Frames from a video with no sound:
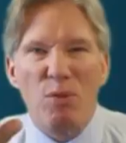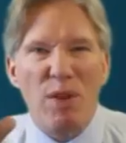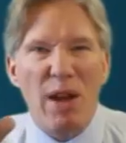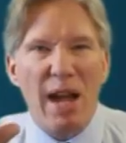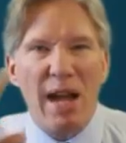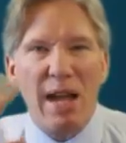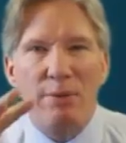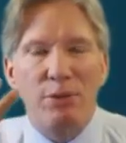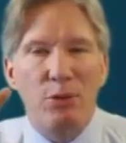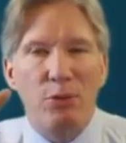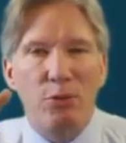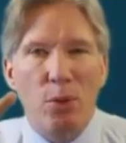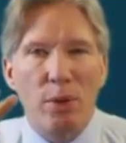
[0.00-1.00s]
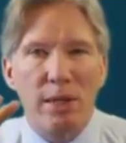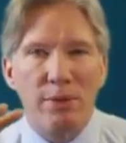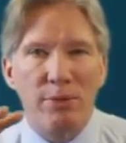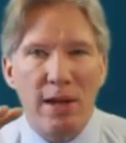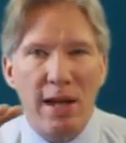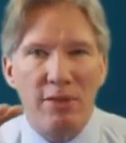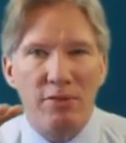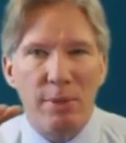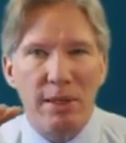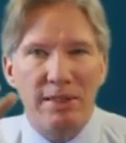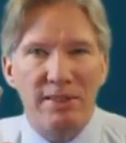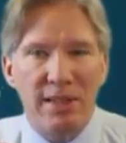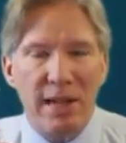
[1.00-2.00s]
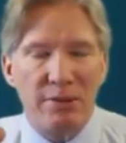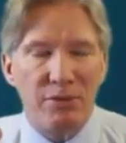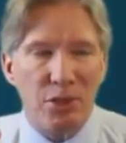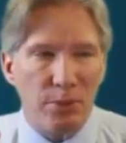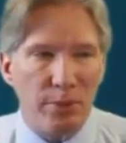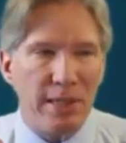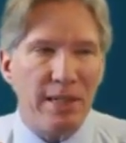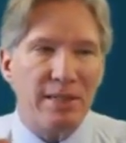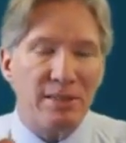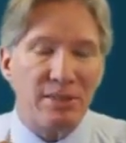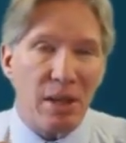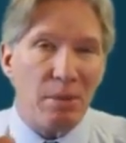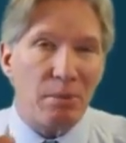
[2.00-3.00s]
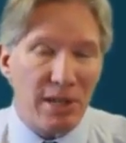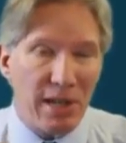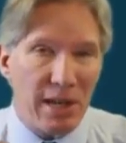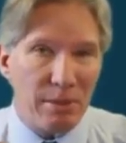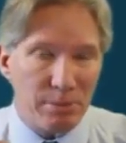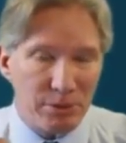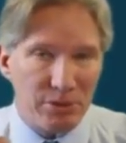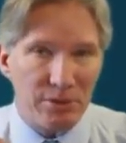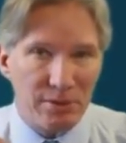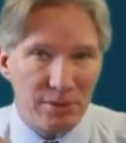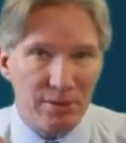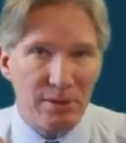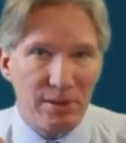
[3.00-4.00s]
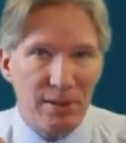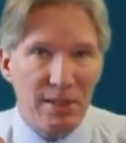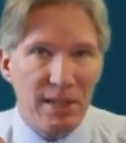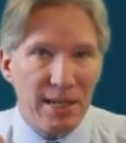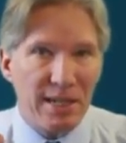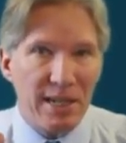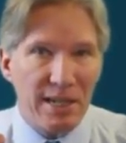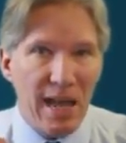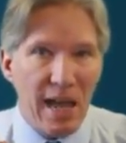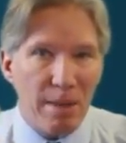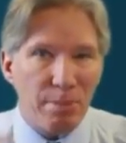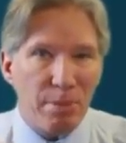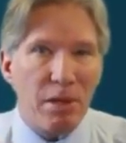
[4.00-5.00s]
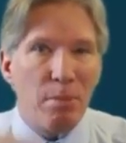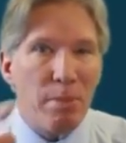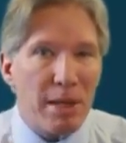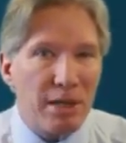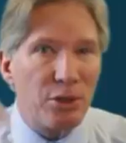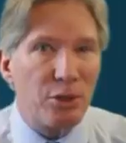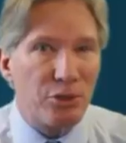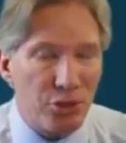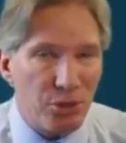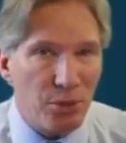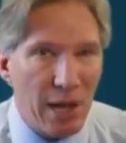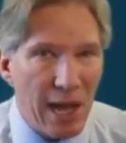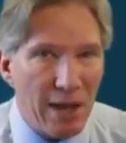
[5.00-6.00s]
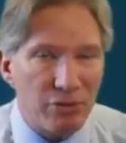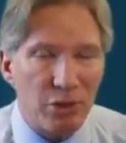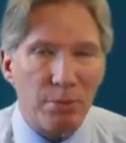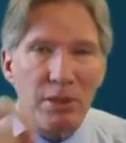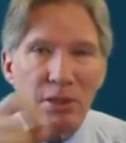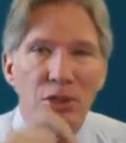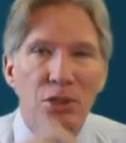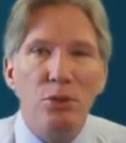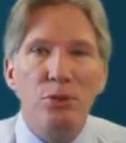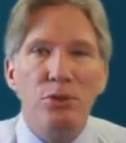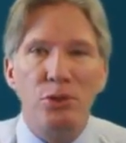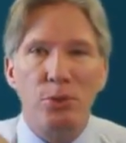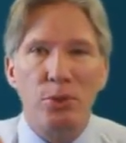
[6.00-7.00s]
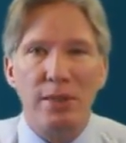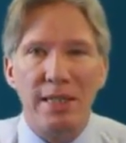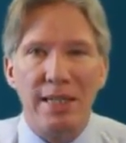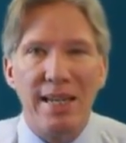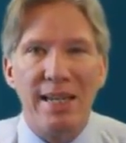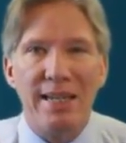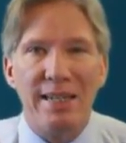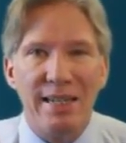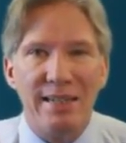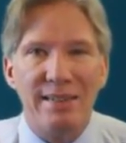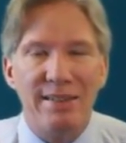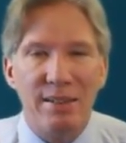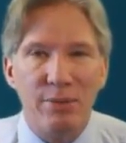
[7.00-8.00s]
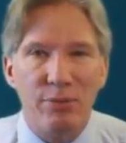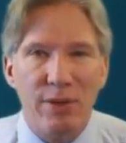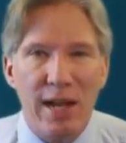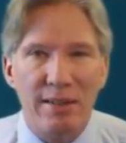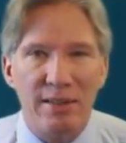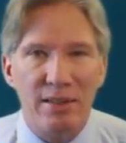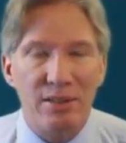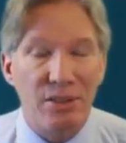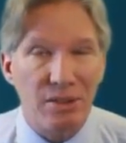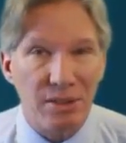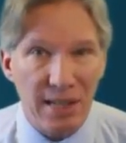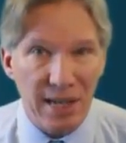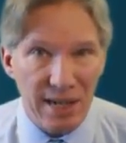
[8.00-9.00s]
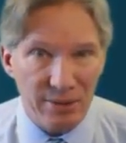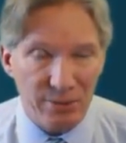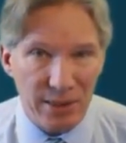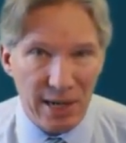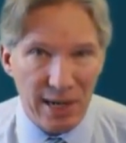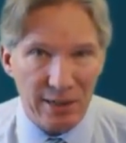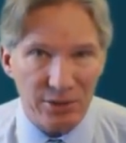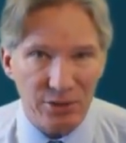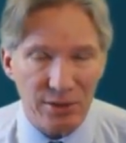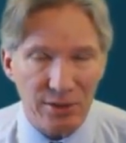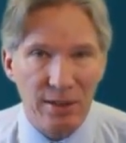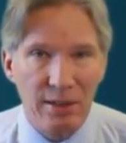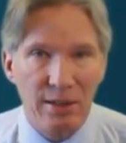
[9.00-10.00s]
5 to 45 minutes after you eat it. Sometimes it can happen a minute or two after, but usually it is in fact a delayed reaction.